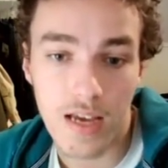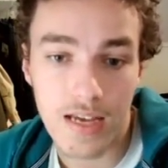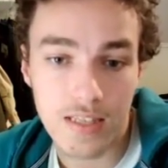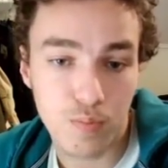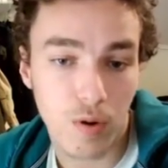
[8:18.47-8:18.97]

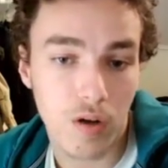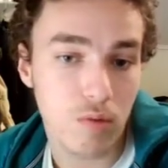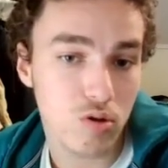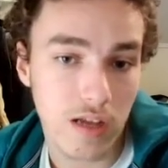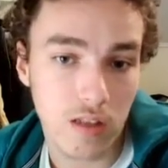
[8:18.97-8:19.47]
And this pawn
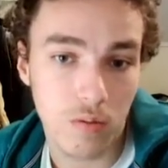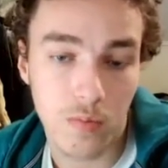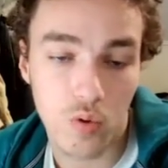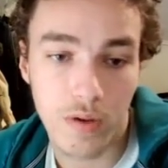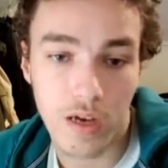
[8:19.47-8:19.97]
most likely
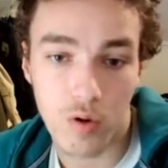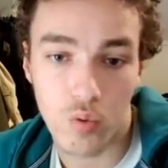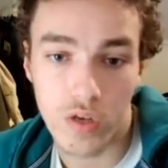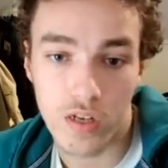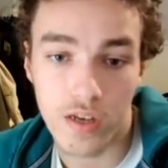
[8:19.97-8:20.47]
will become a queen.